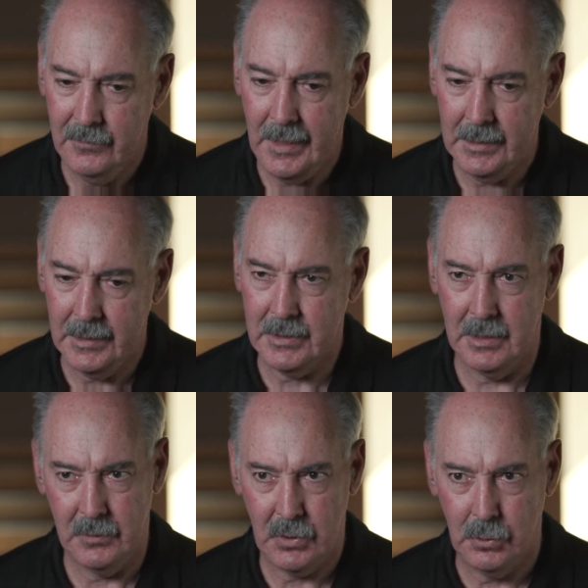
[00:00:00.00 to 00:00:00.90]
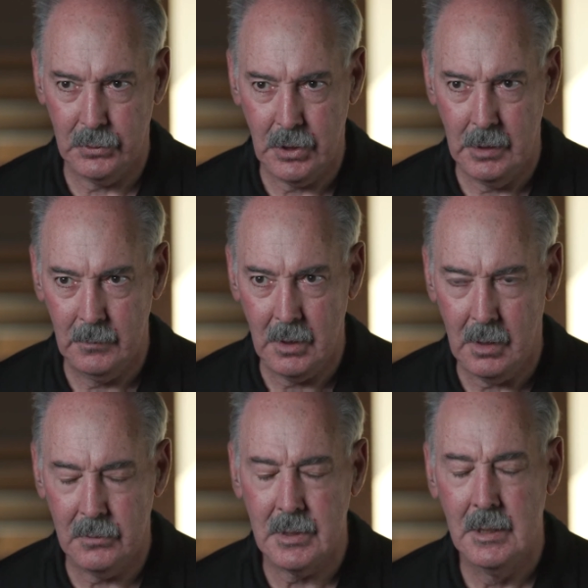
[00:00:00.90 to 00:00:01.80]
that as the short-term
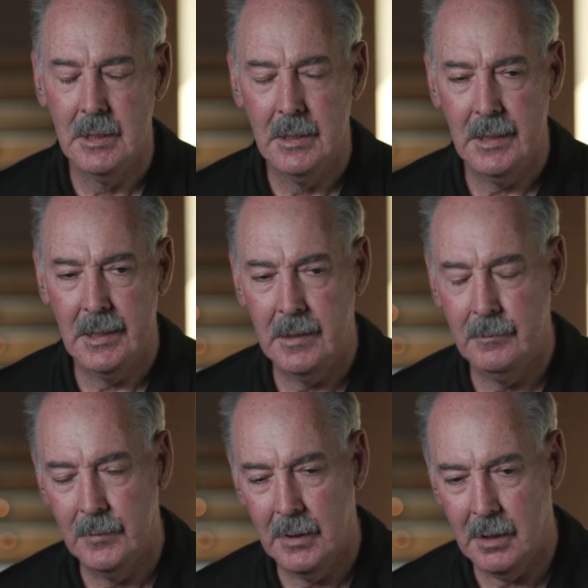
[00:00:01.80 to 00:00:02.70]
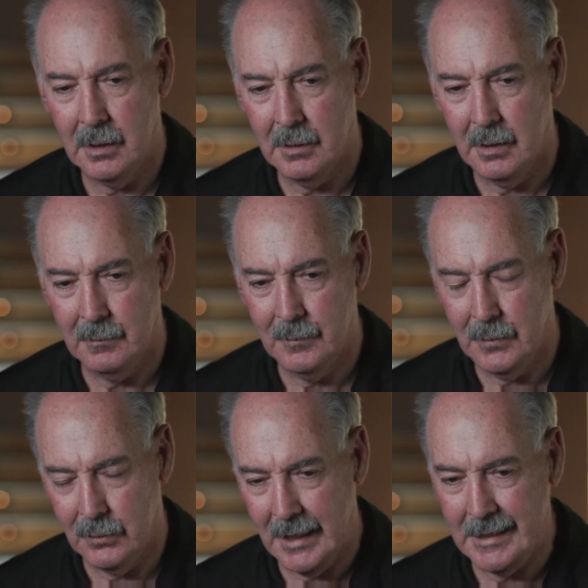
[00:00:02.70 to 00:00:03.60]
goals. I
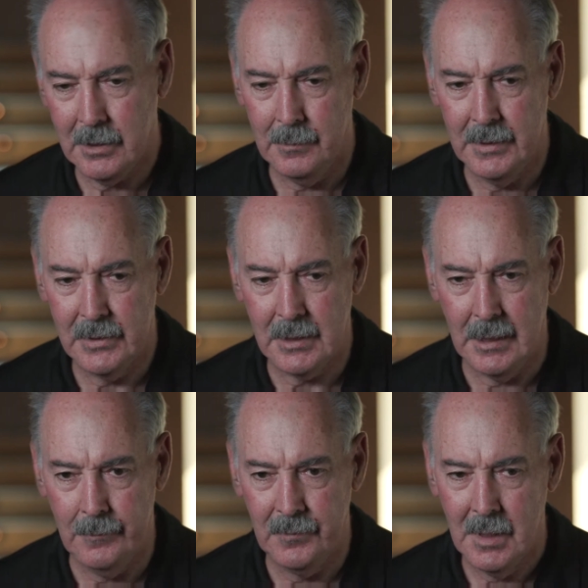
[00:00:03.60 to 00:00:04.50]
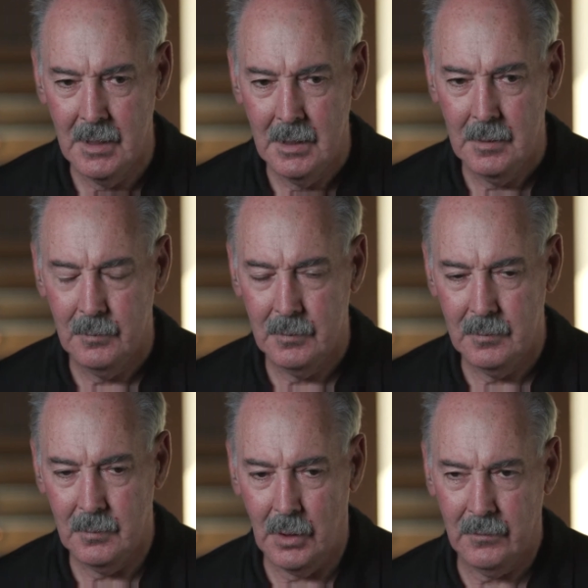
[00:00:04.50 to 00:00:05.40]
relate to them as
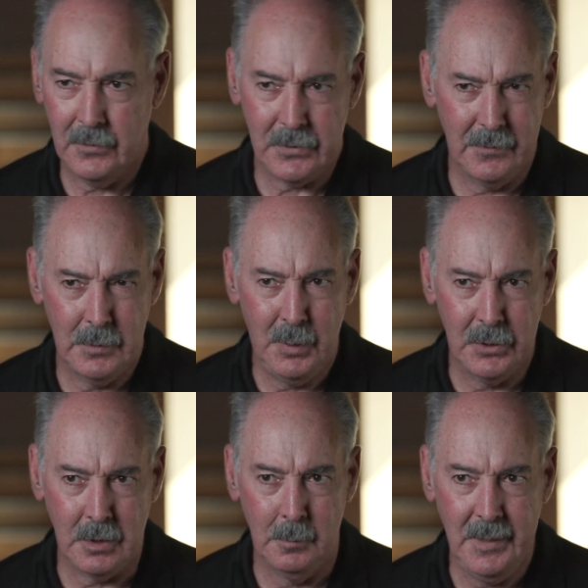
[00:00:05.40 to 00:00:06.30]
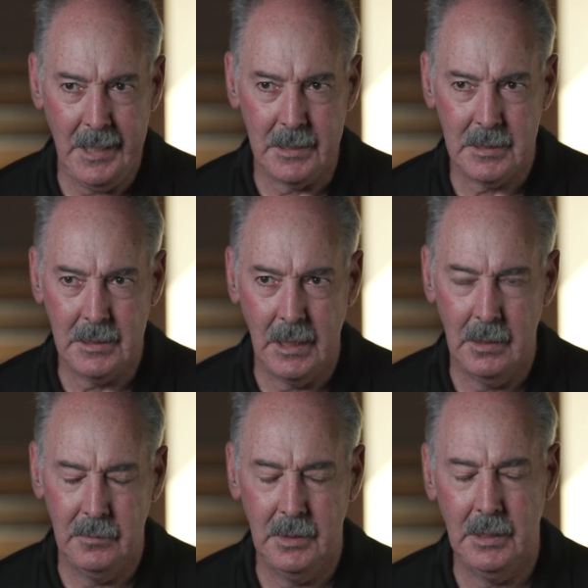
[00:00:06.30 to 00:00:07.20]
my philosophy is personal best.
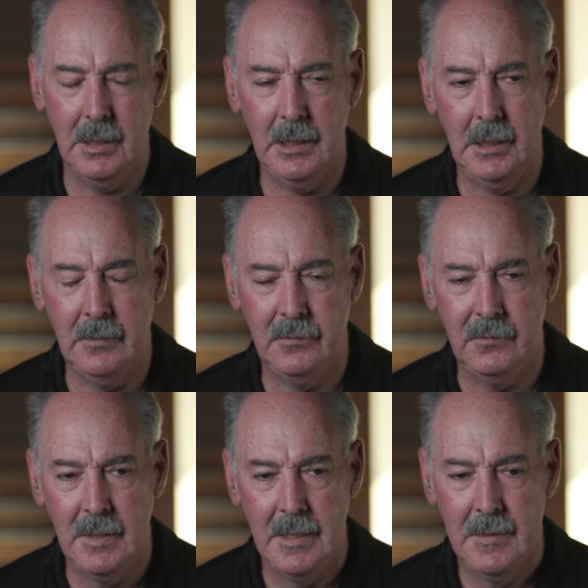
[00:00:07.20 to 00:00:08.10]
So if